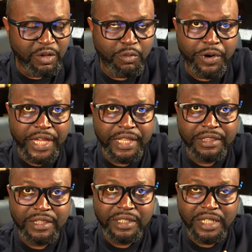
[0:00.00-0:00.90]
With
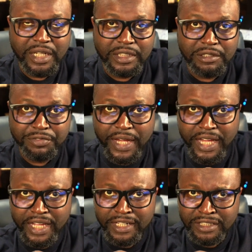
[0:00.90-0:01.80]
the
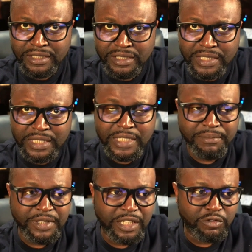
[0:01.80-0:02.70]
file
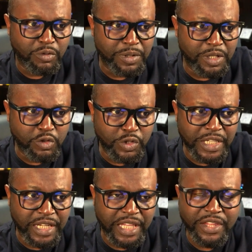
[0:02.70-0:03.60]
system that we'll be
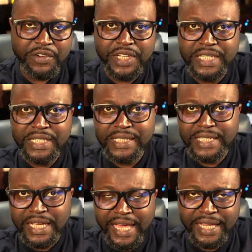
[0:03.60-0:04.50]
using here, it's
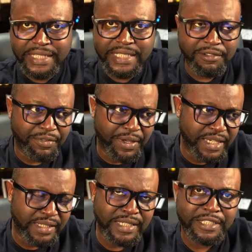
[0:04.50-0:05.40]

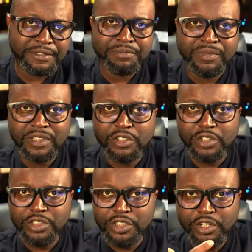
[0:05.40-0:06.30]
XFS.
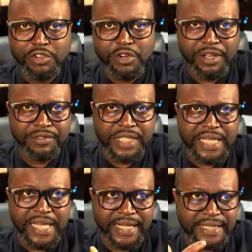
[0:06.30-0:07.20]
You know, you have
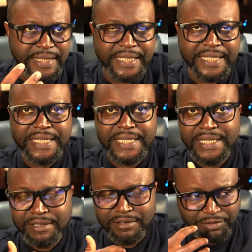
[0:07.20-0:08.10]
the
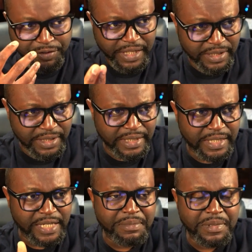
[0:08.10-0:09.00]
ext file
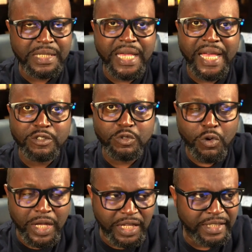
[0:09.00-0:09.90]
systems as
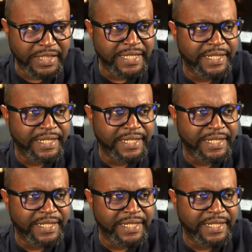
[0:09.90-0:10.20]
well,